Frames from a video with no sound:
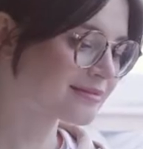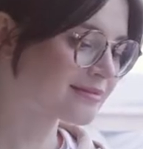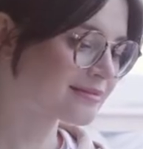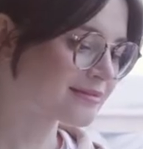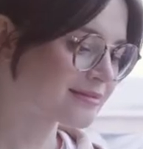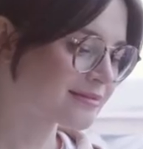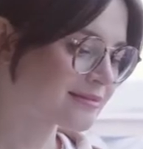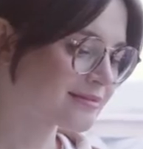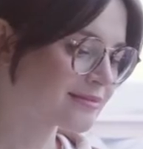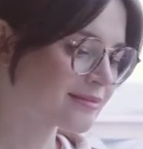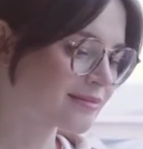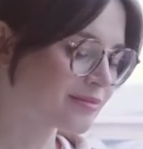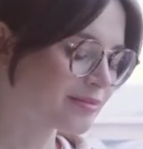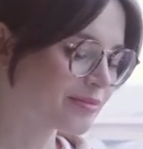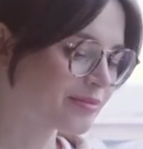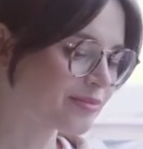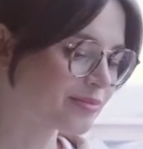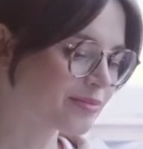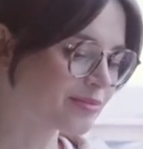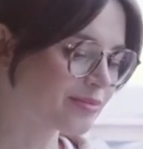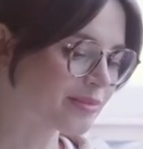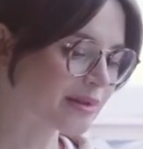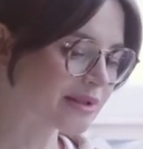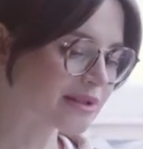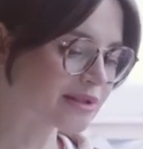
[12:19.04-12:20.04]
all
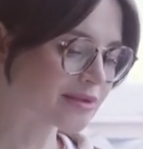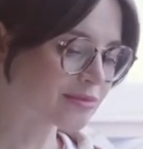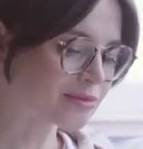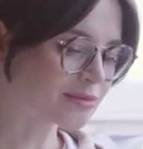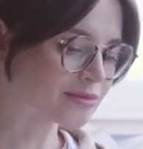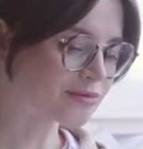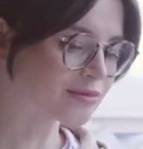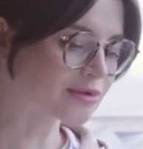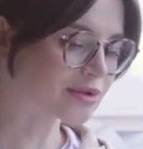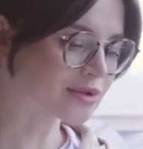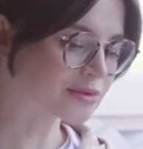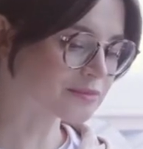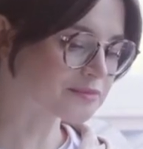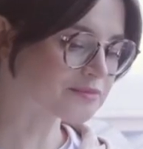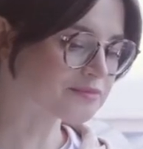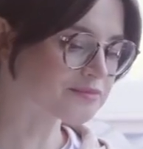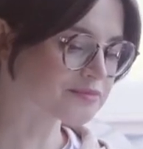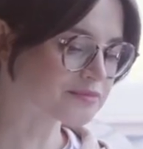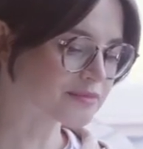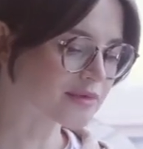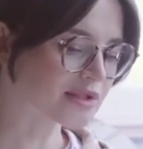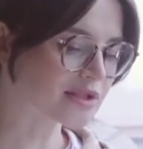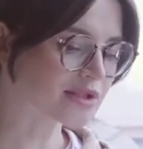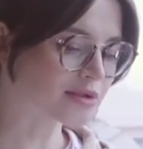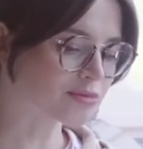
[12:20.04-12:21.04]
those fun
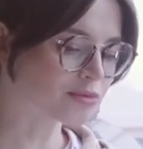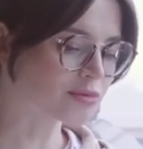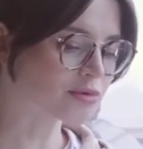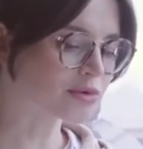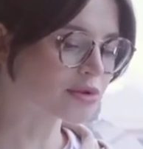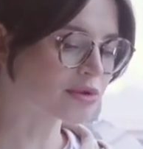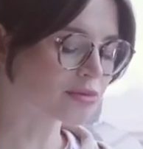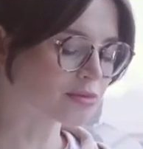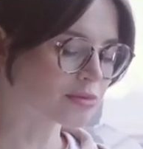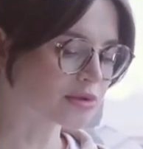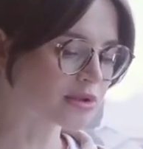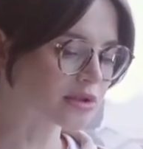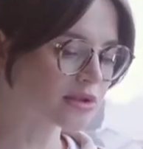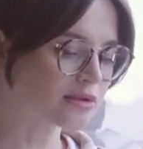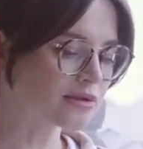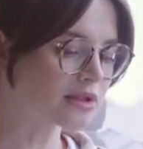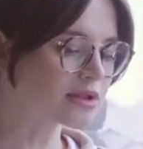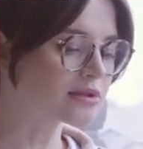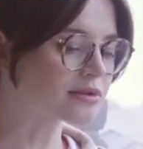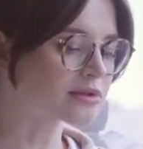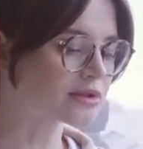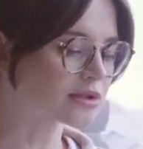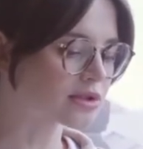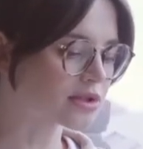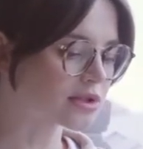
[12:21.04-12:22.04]
interview
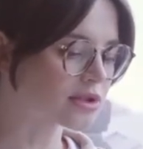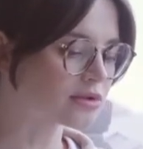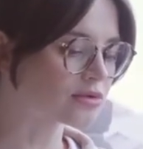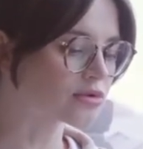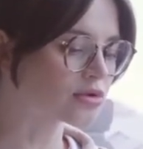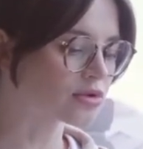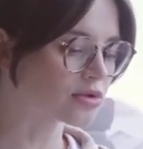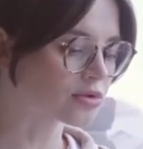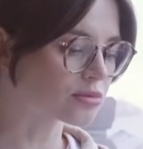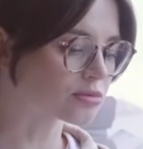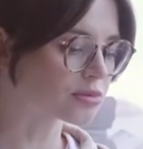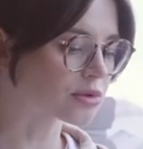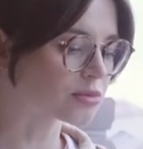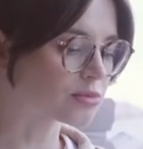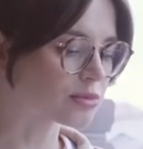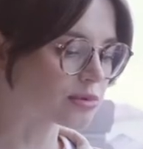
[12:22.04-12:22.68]
questions. And to answer